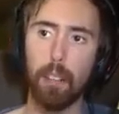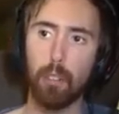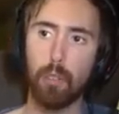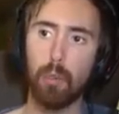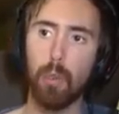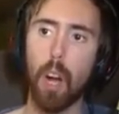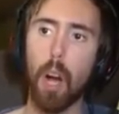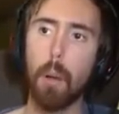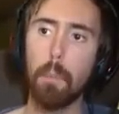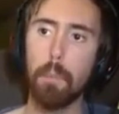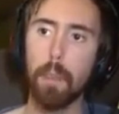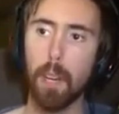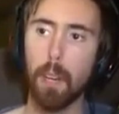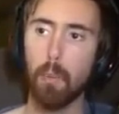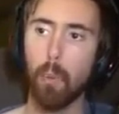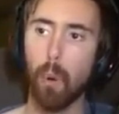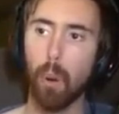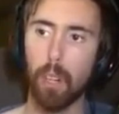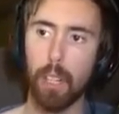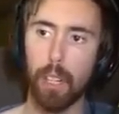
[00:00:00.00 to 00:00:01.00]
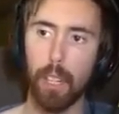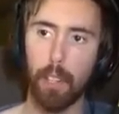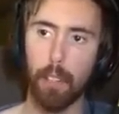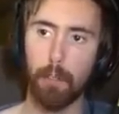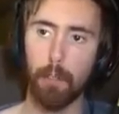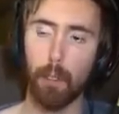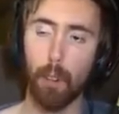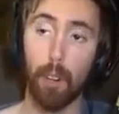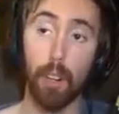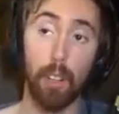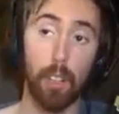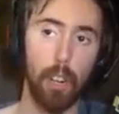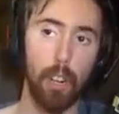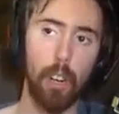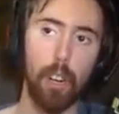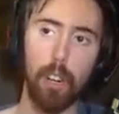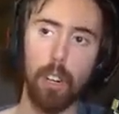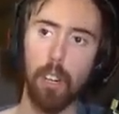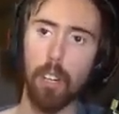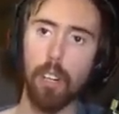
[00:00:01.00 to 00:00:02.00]
Swambi working for
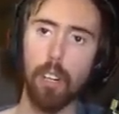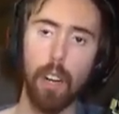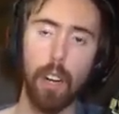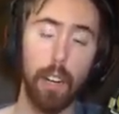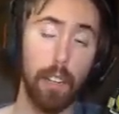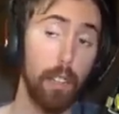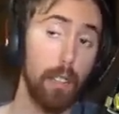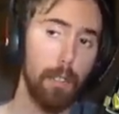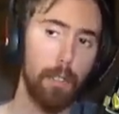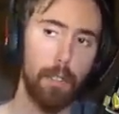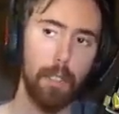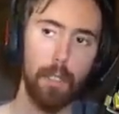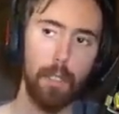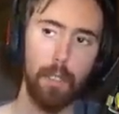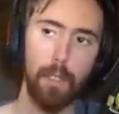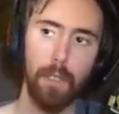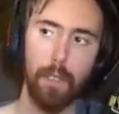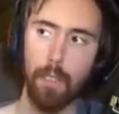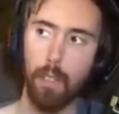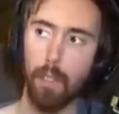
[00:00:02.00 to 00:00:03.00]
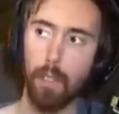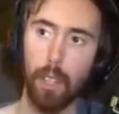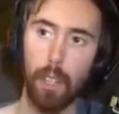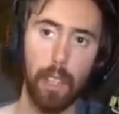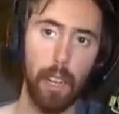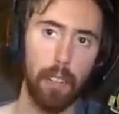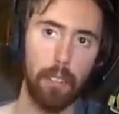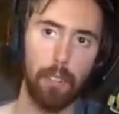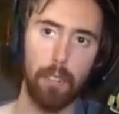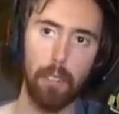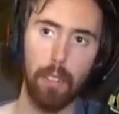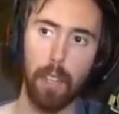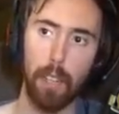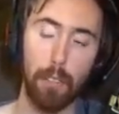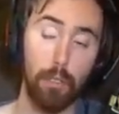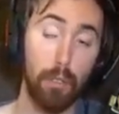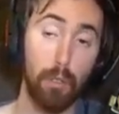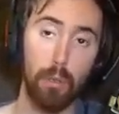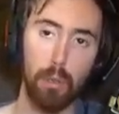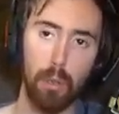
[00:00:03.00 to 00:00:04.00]
Hakkar? How do you think
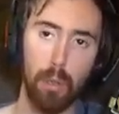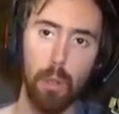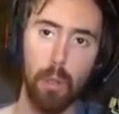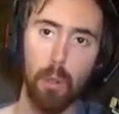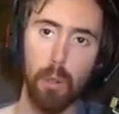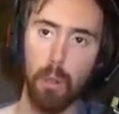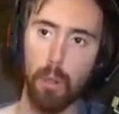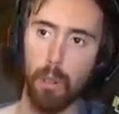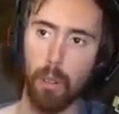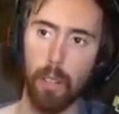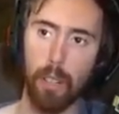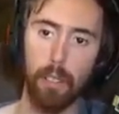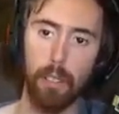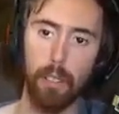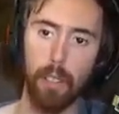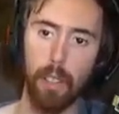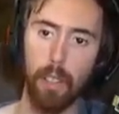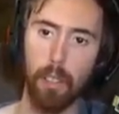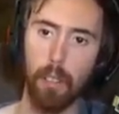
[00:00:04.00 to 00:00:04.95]
that's true or anything